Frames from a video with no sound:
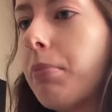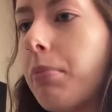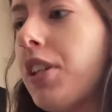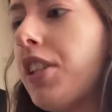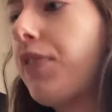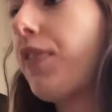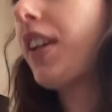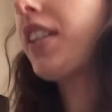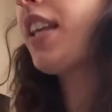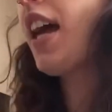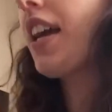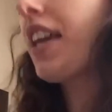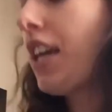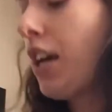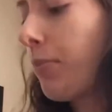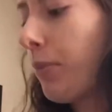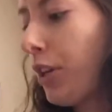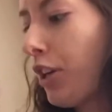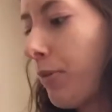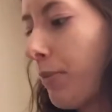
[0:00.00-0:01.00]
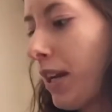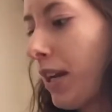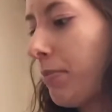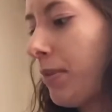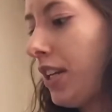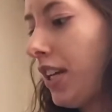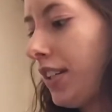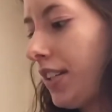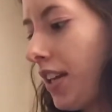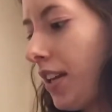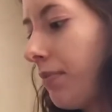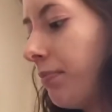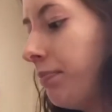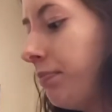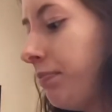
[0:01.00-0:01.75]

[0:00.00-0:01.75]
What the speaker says: please fix that camera. You're making me dizzy.